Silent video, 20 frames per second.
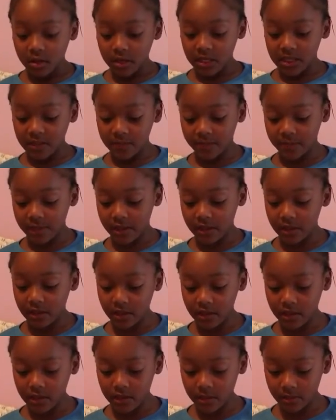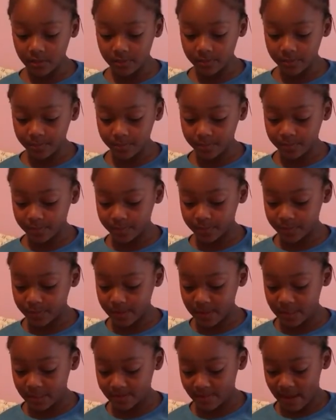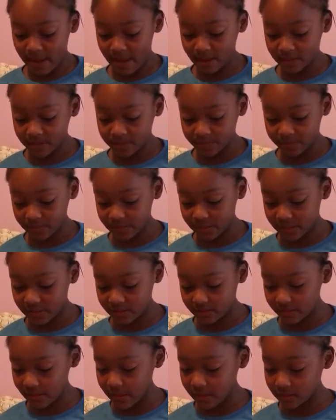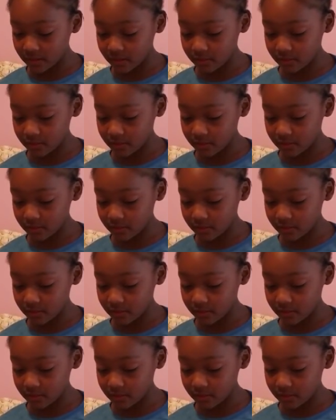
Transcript: It's pink. Please match, please match.